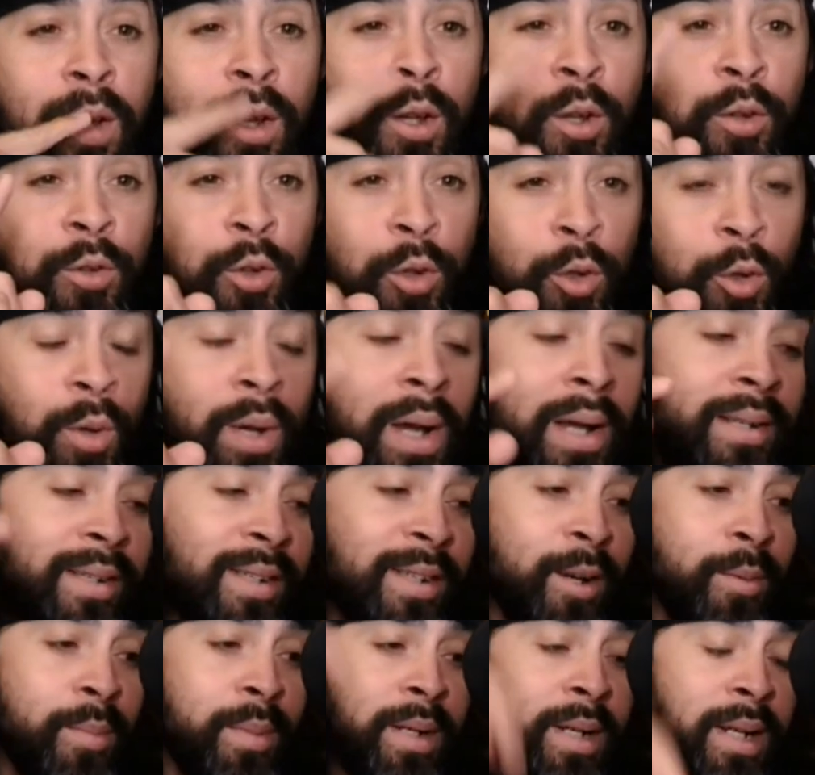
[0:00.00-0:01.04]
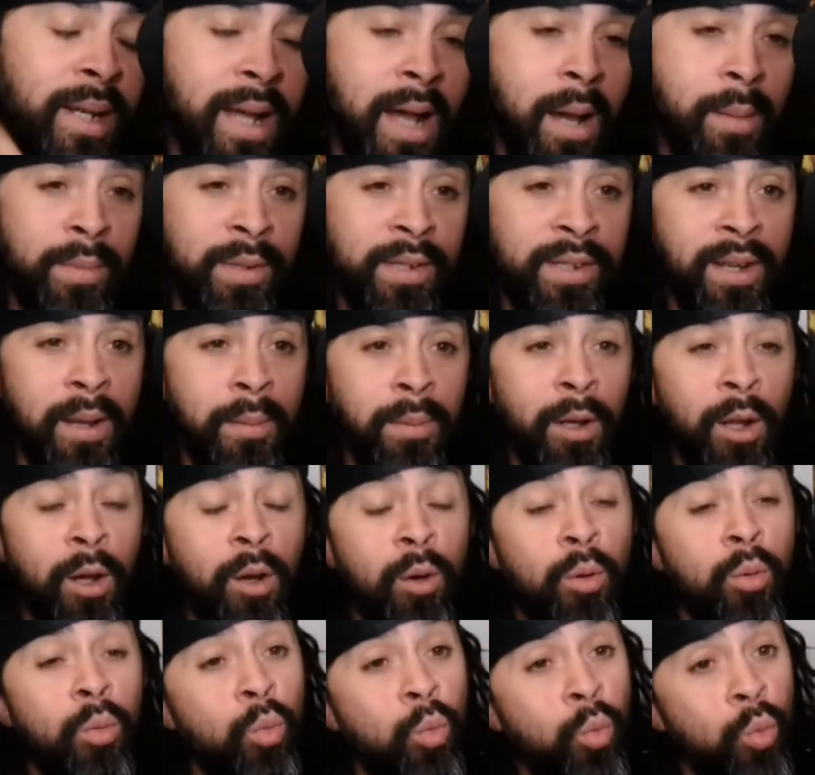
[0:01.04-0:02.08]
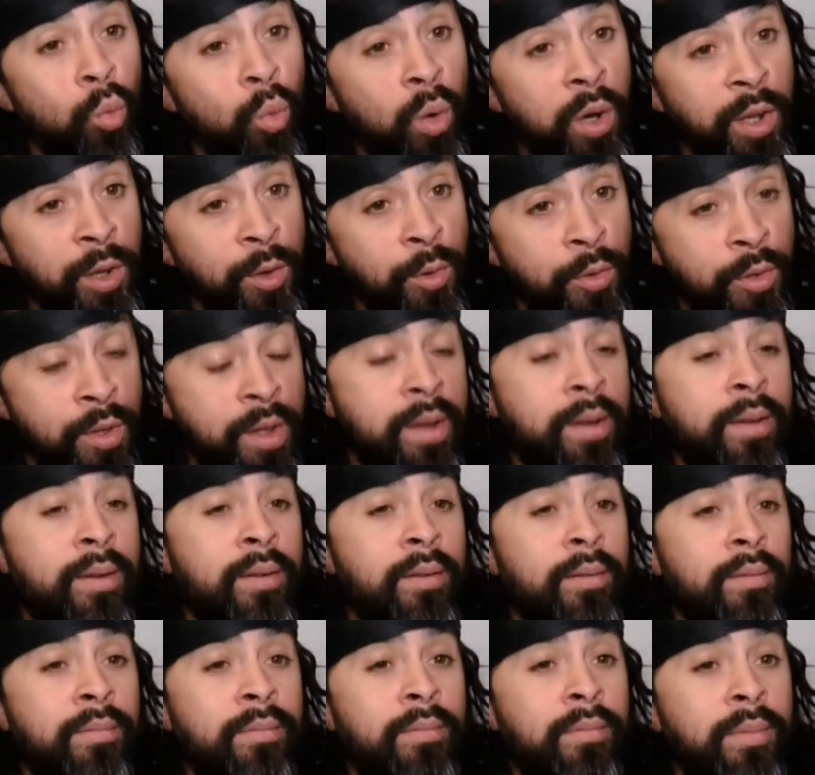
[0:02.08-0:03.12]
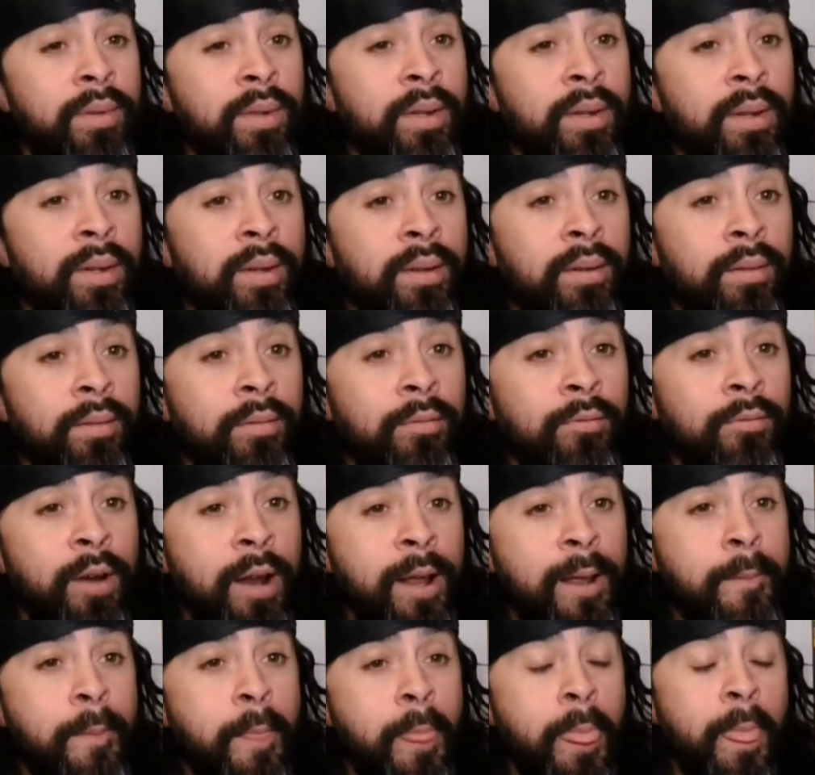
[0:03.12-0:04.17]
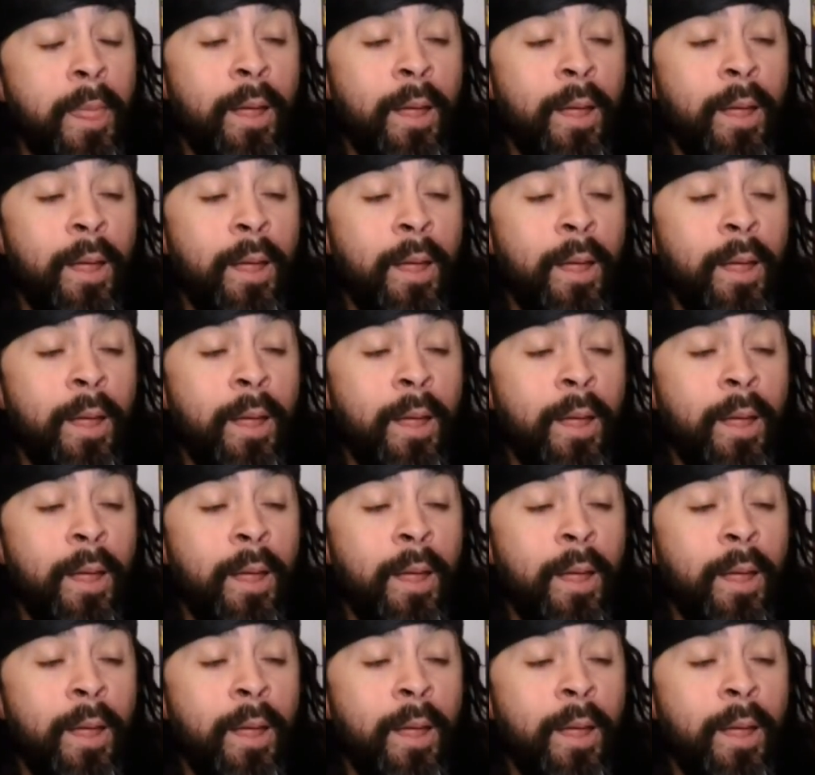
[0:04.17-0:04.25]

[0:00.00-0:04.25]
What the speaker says: So you guys tell me in the comments down below what you think, right?